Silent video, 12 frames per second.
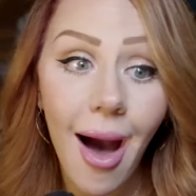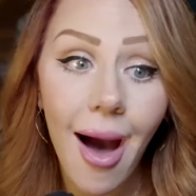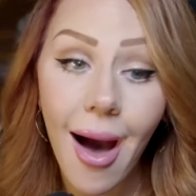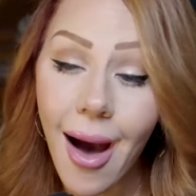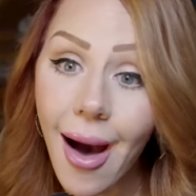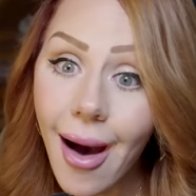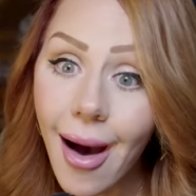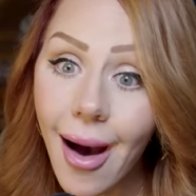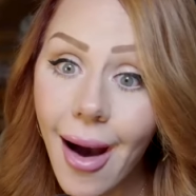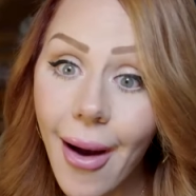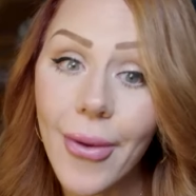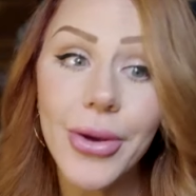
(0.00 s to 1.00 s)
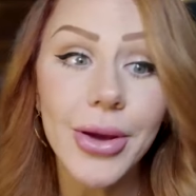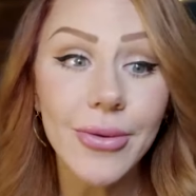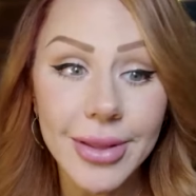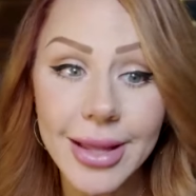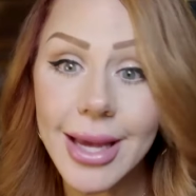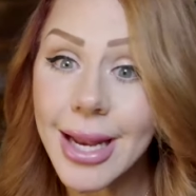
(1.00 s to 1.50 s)
yeah
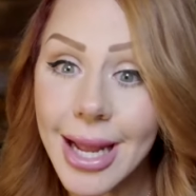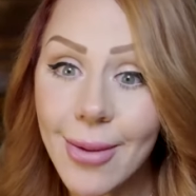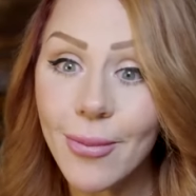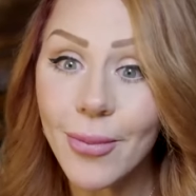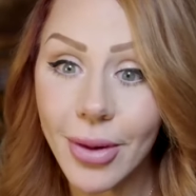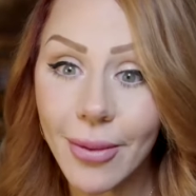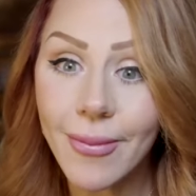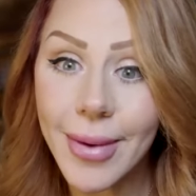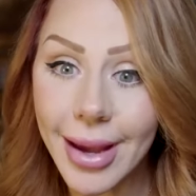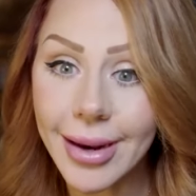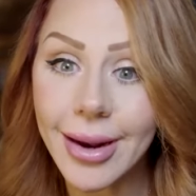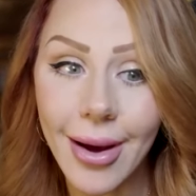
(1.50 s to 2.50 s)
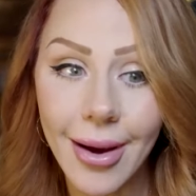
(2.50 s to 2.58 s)
you did implement